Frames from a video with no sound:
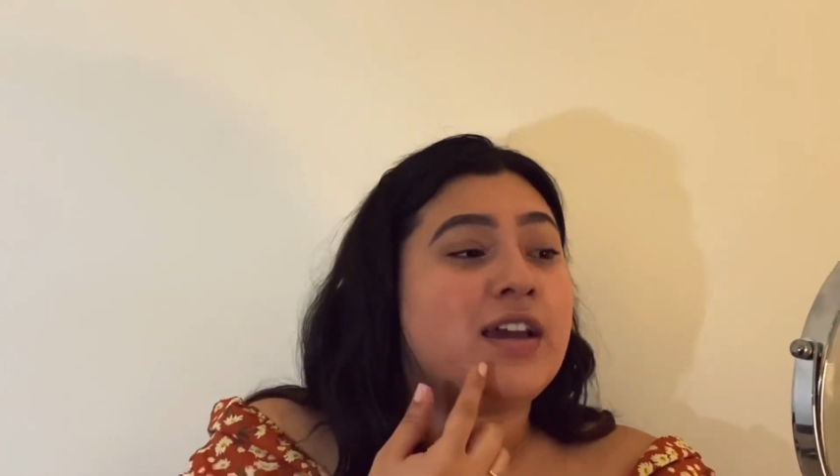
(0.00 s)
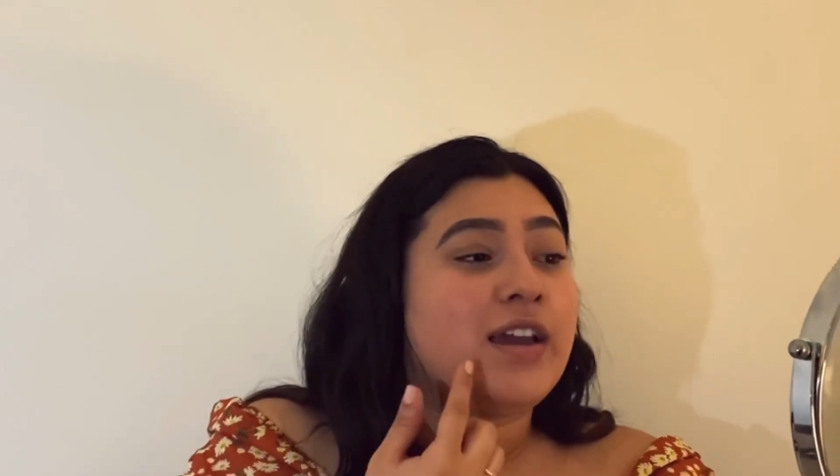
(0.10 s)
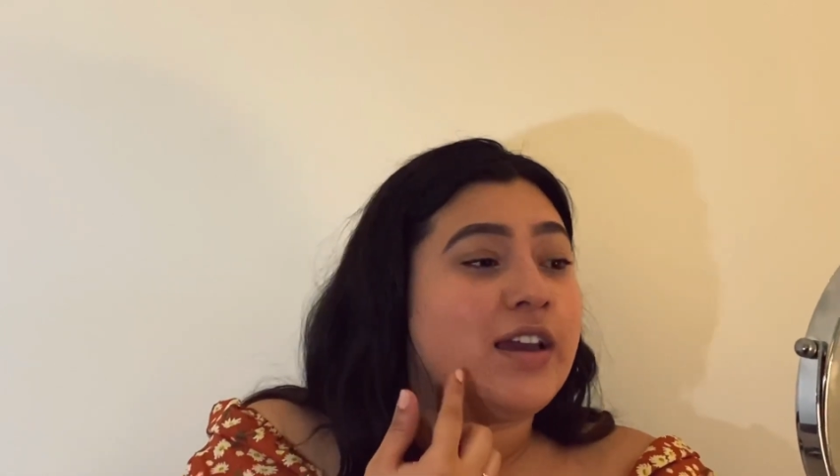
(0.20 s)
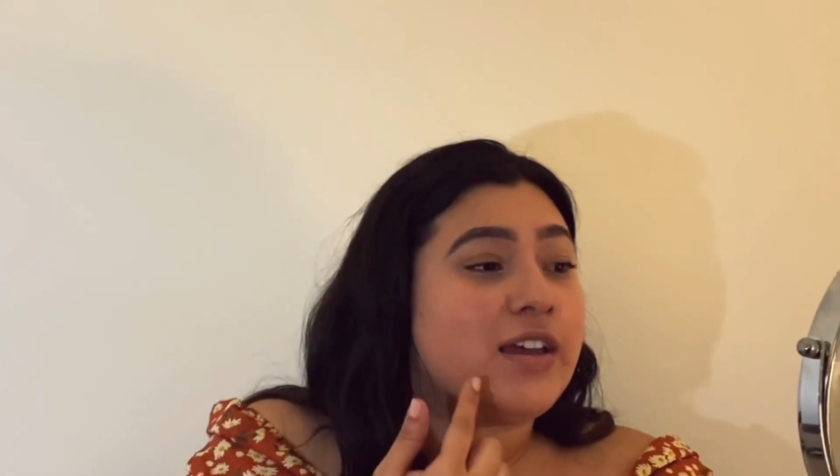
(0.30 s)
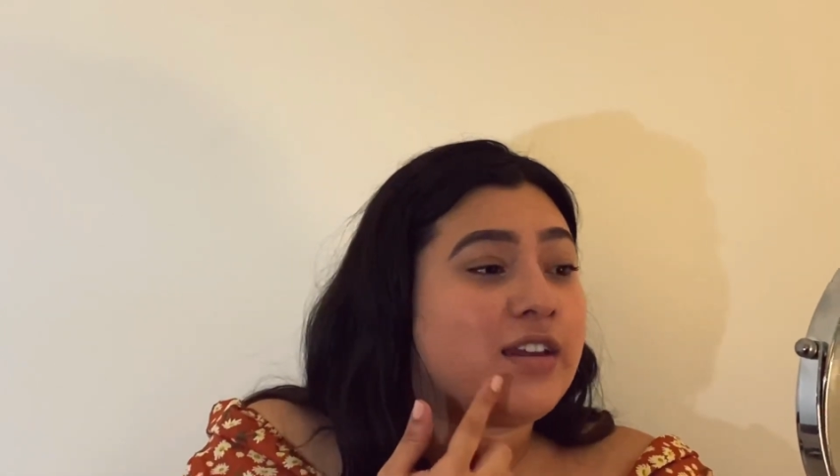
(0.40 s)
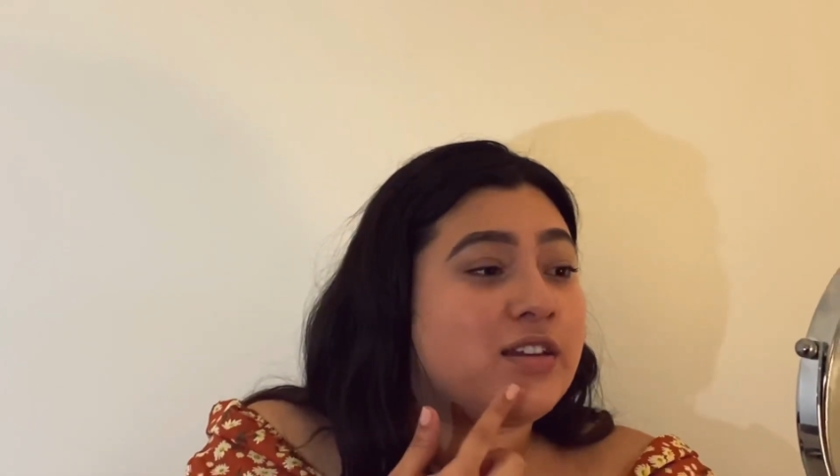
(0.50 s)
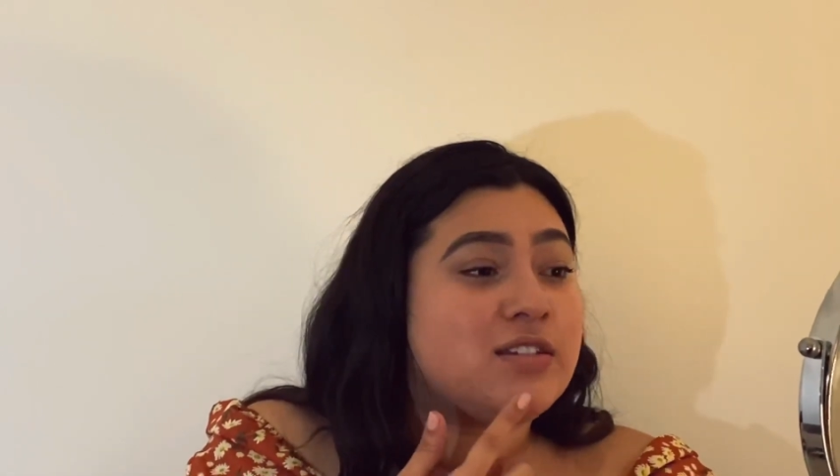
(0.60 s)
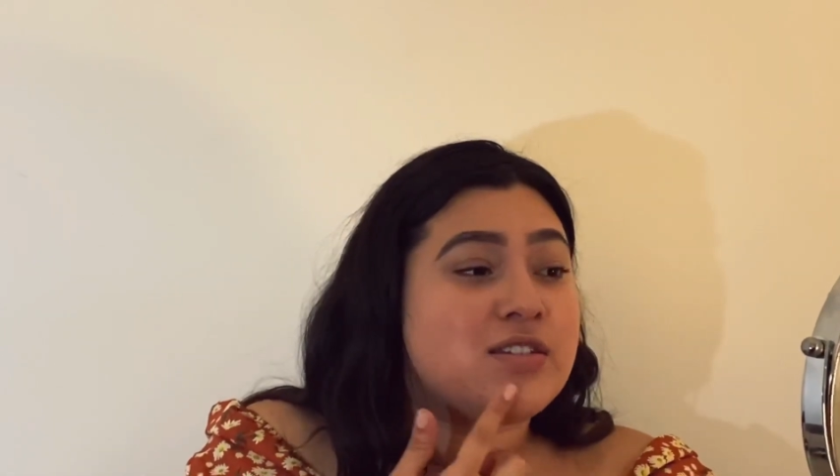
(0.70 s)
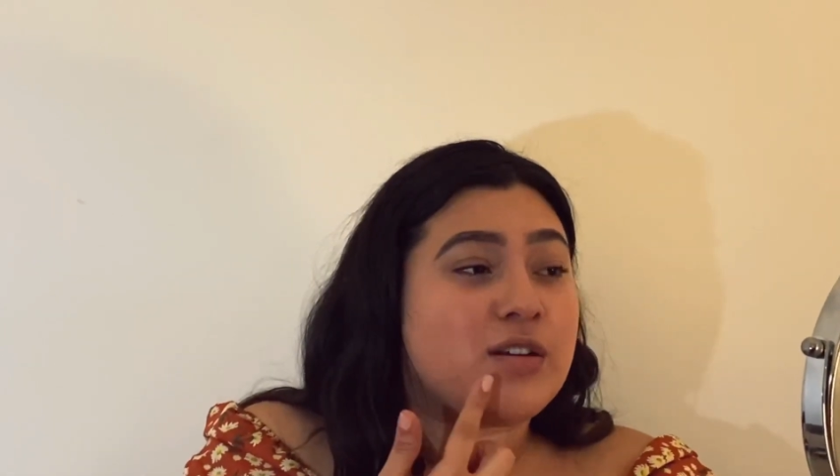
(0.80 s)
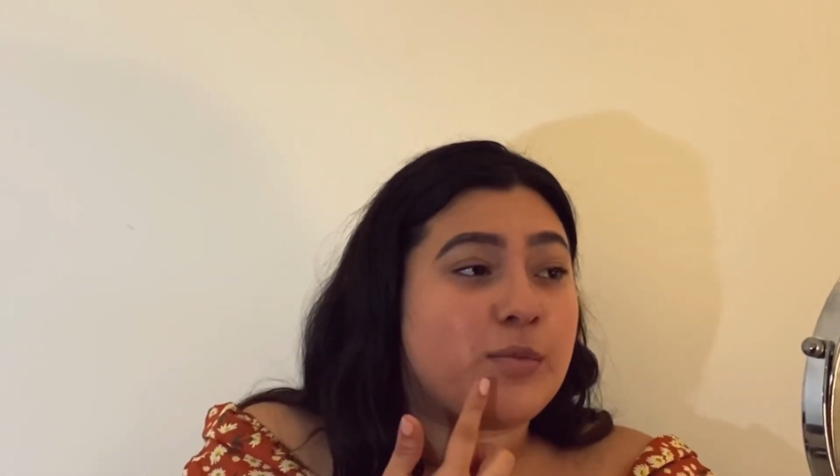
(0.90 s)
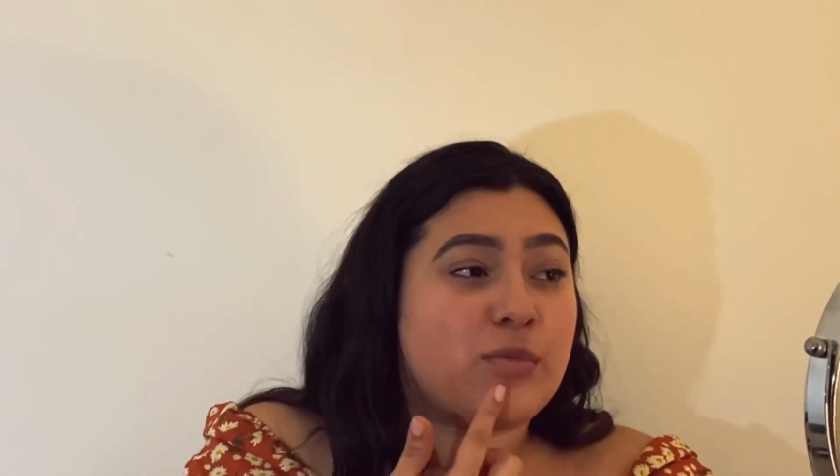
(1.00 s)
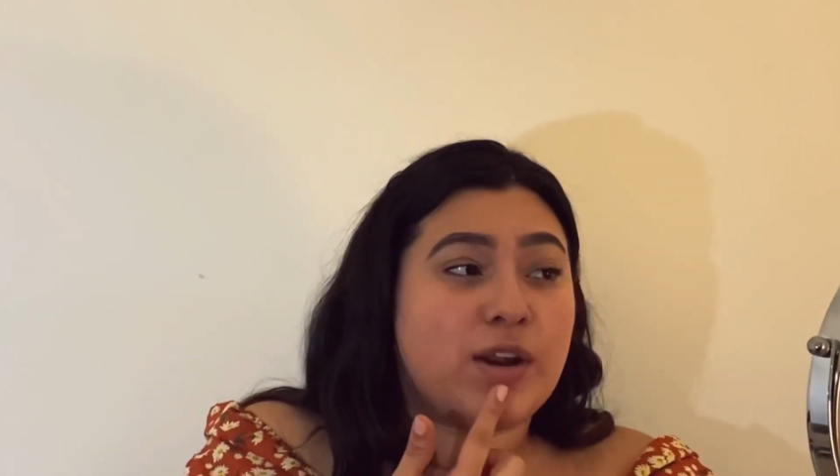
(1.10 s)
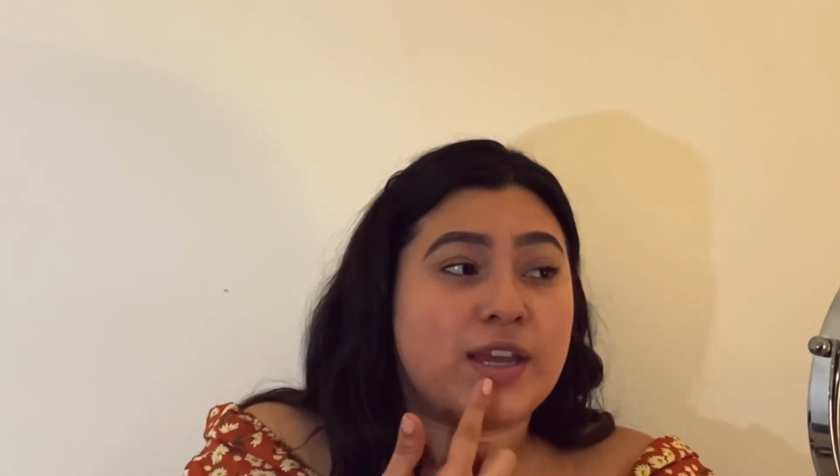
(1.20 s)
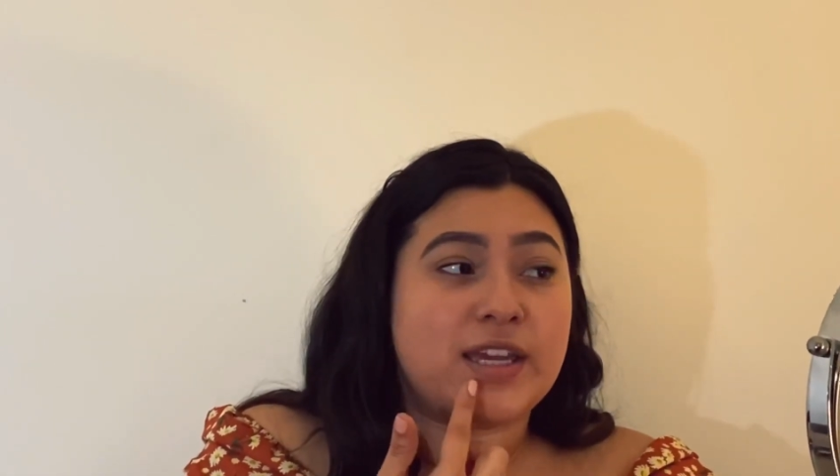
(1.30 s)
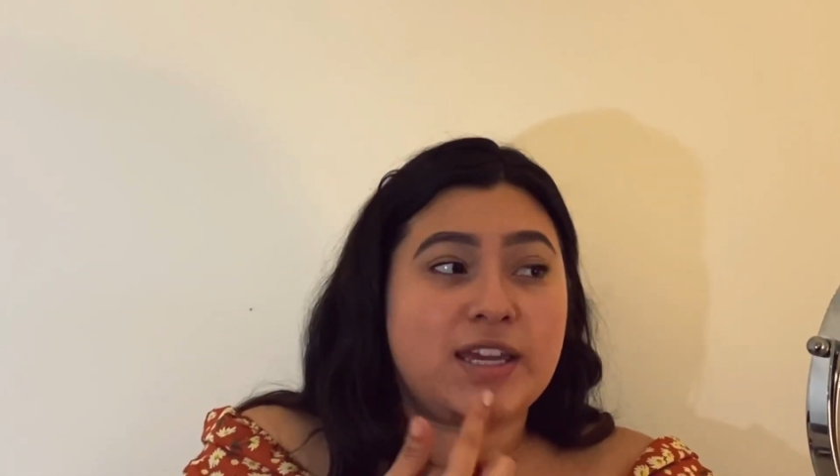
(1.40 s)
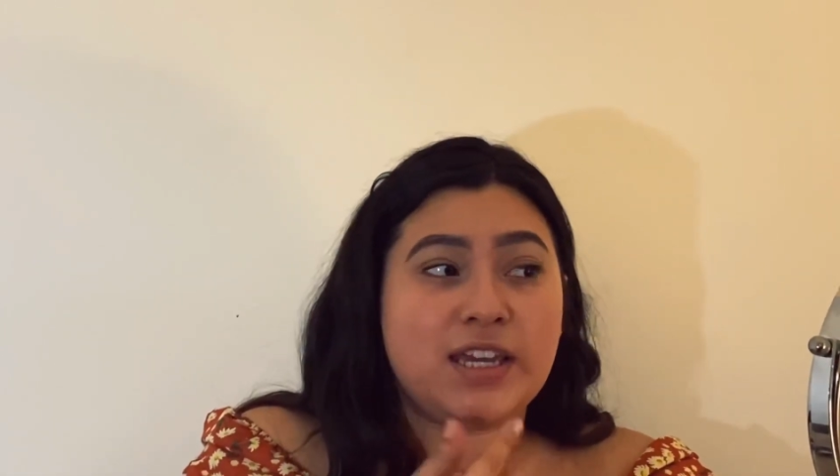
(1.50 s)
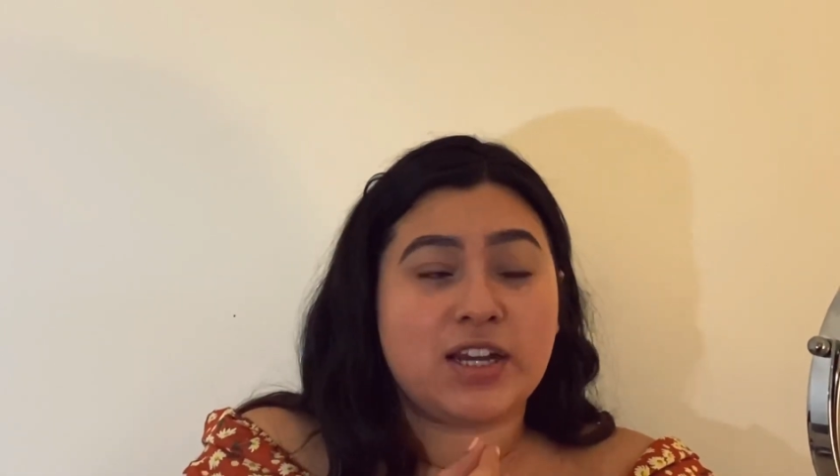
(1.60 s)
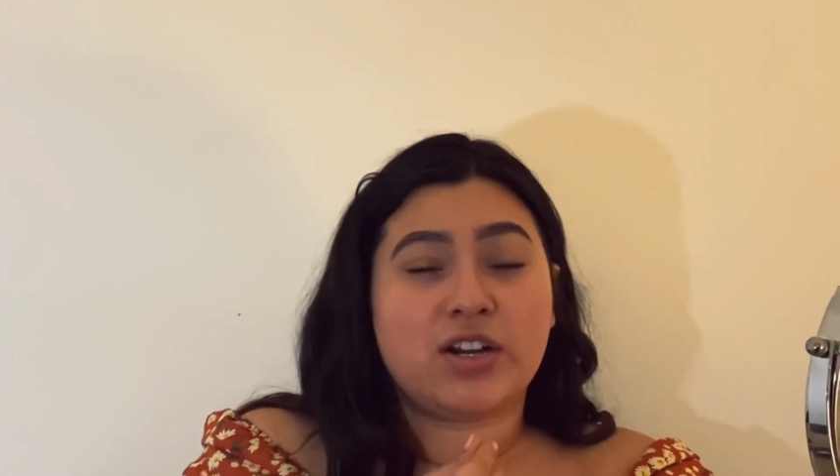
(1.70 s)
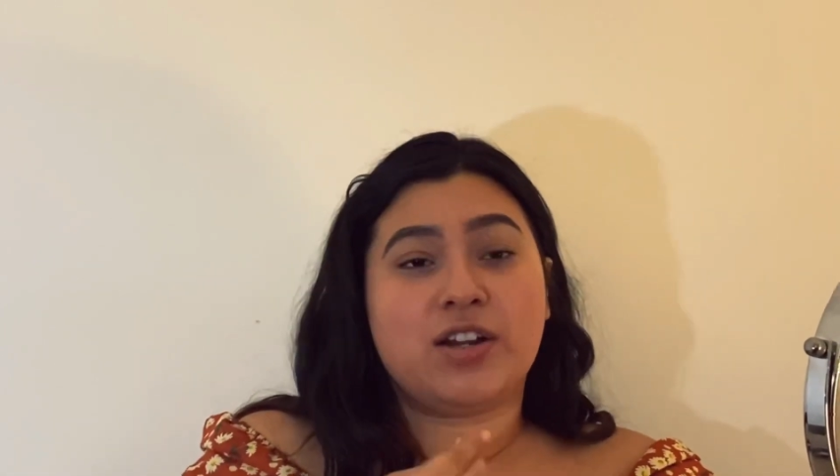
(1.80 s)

and some right here.